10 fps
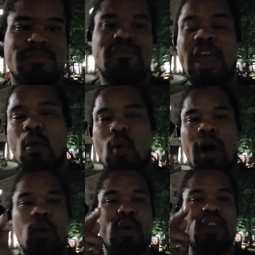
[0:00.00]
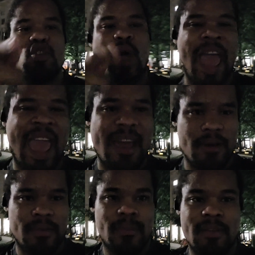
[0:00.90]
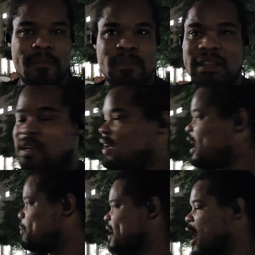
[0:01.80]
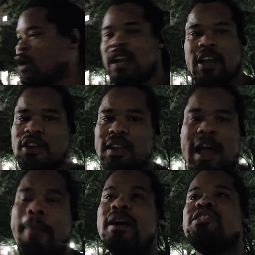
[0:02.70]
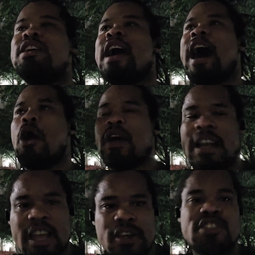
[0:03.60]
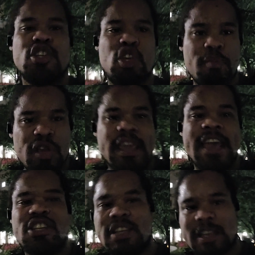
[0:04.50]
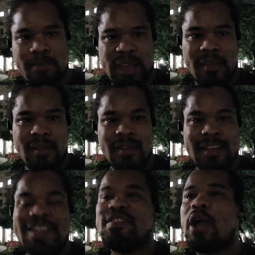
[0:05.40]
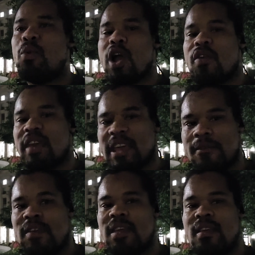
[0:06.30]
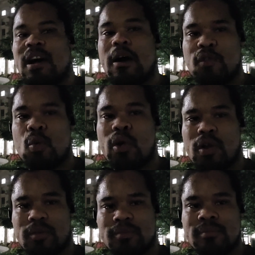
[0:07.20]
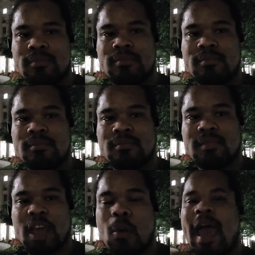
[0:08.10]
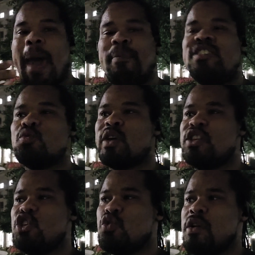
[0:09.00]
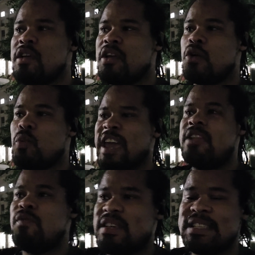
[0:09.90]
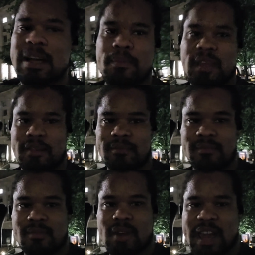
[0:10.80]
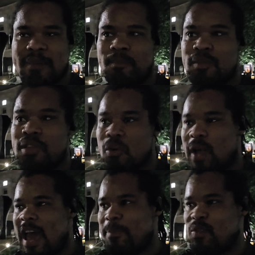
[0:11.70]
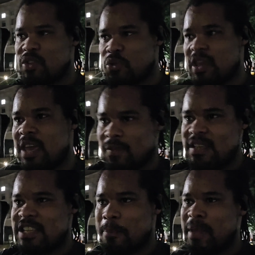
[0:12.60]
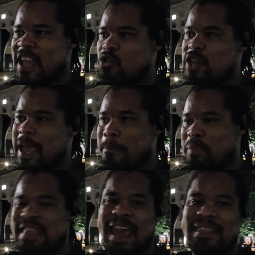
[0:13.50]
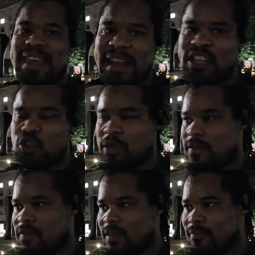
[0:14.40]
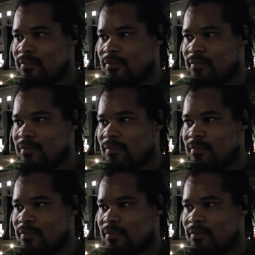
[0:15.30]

They want what you have. I mean, how clear, how much, how clear does the communication need to be? that we are the envy of the world. And what happens when you envy something, right? What happens when you envy something and you can't be that thing that you envy?